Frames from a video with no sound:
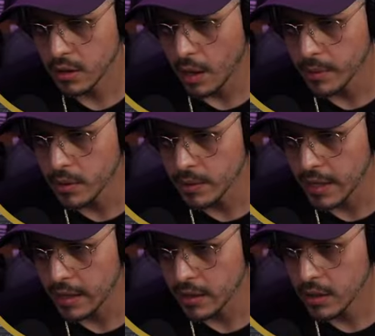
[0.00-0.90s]
I'm cool with
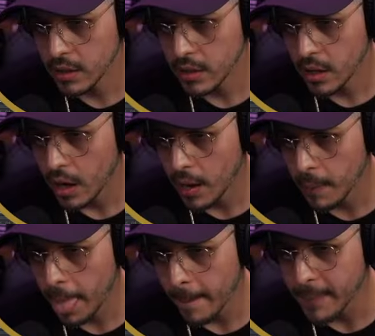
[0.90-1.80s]
that.
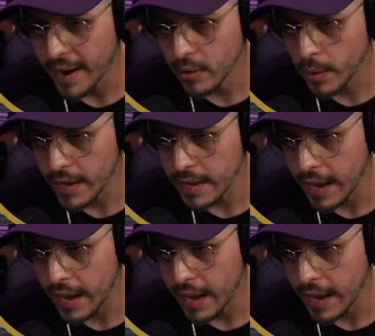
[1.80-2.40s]
By the way,